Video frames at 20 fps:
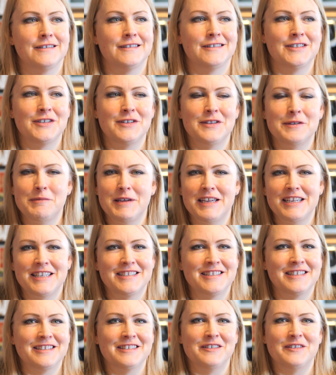to the
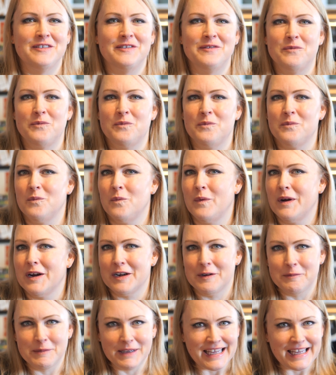beach and wear a